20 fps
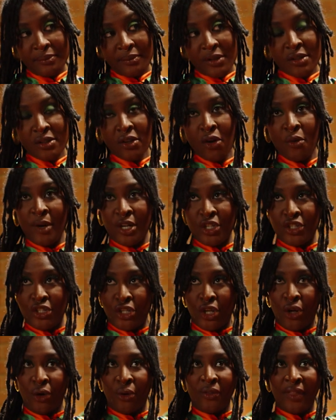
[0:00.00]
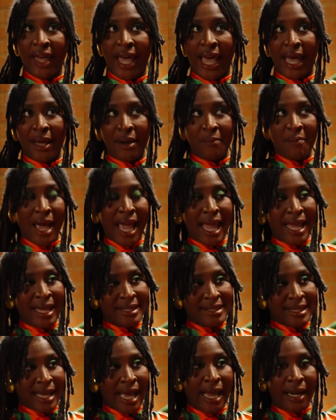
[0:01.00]
so much so that my
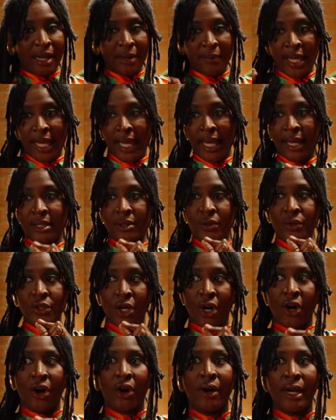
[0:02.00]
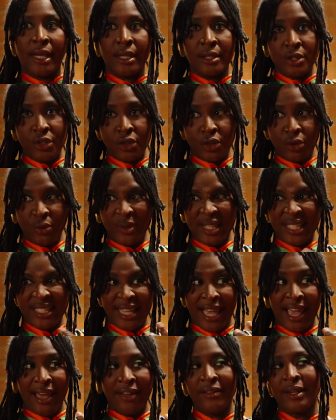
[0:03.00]
anxiety began to turn into this
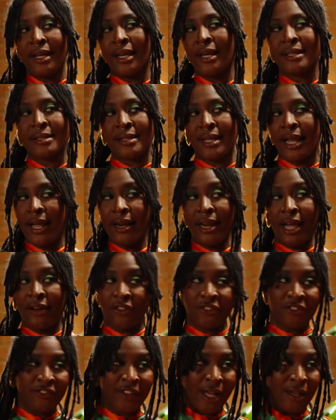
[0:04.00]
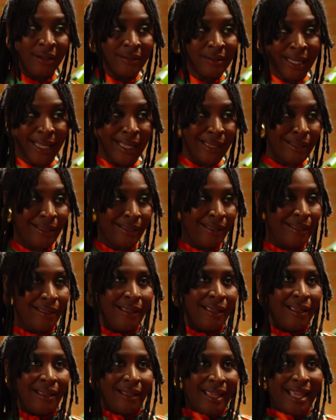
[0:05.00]
heaviness that I had never felt. Like
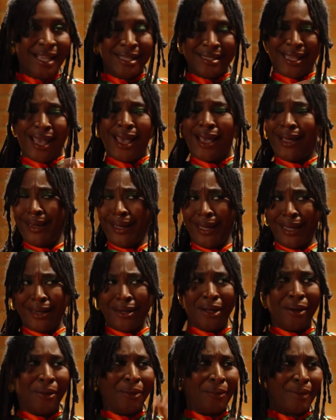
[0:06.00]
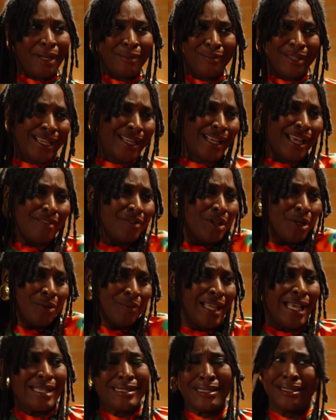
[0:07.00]
anxiety I had known. I'm like, I've known
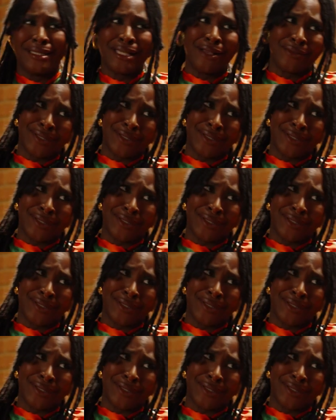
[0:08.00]
that since I